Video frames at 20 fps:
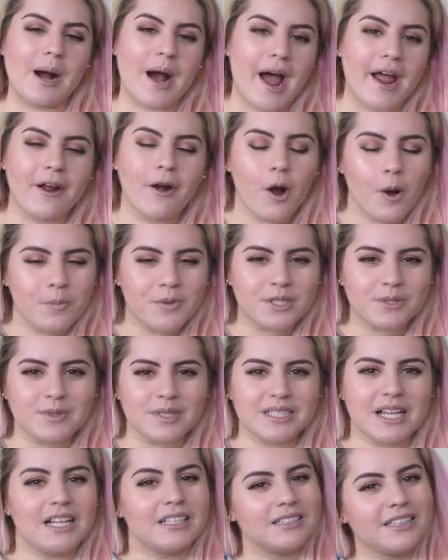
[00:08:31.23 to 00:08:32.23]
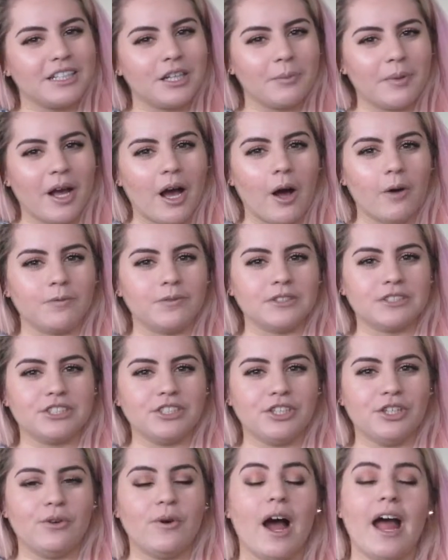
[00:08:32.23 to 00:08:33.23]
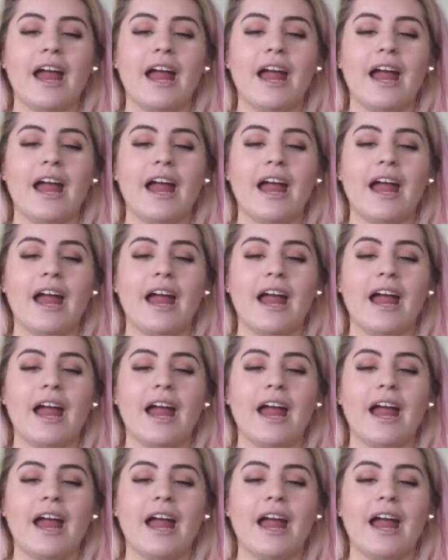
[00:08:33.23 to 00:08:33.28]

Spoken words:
I hope this was a little bit helpful to you.